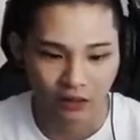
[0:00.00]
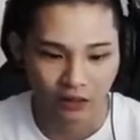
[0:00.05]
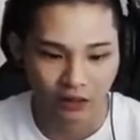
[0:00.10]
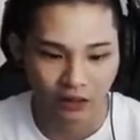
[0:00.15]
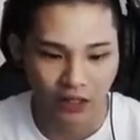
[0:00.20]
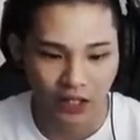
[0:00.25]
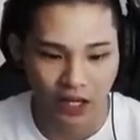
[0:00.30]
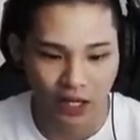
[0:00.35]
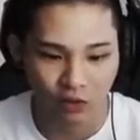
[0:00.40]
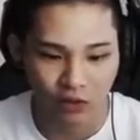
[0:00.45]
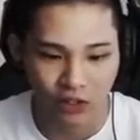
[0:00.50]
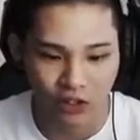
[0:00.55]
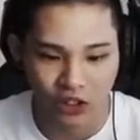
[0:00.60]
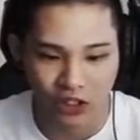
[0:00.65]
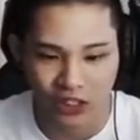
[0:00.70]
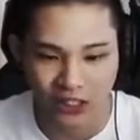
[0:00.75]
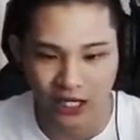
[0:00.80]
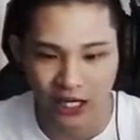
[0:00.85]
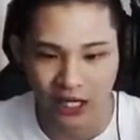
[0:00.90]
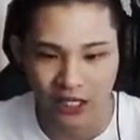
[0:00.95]
Okay, how do I
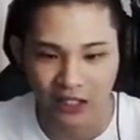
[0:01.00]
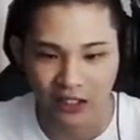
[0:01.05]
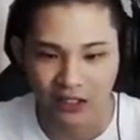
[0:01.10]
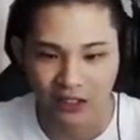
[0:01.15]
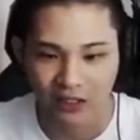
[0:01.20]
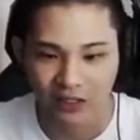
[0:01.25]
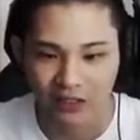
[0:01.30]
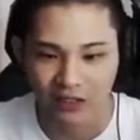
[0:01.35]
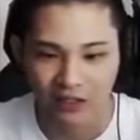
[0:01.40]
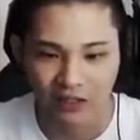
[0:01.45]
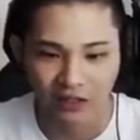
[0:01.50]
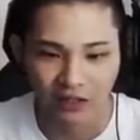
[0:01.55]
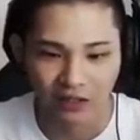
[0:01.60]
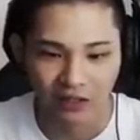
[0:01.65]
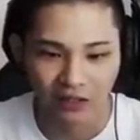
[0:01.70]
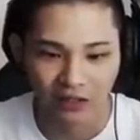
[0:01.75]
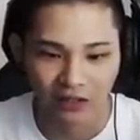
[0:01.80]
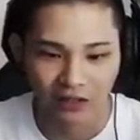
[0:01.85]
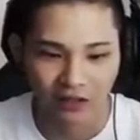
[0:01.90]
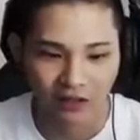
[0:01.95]
change the gun?
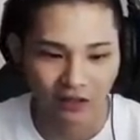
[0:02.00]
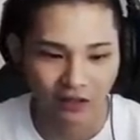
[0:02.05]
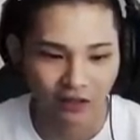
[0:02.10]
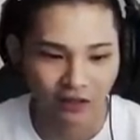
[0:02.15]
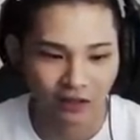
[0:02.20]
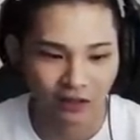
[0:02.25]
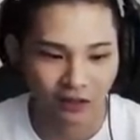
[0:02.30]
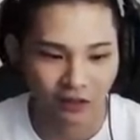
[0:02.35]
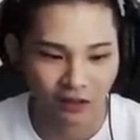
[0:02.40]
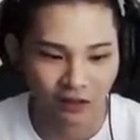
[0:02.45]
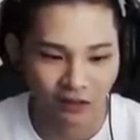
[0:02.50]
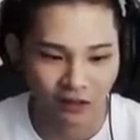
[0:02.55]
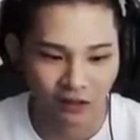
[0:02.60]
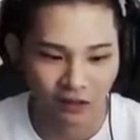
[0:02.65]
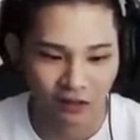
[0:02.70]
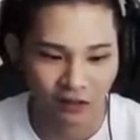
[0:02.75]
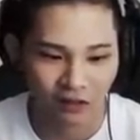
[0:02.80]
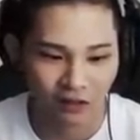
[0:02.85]
You haven't picked up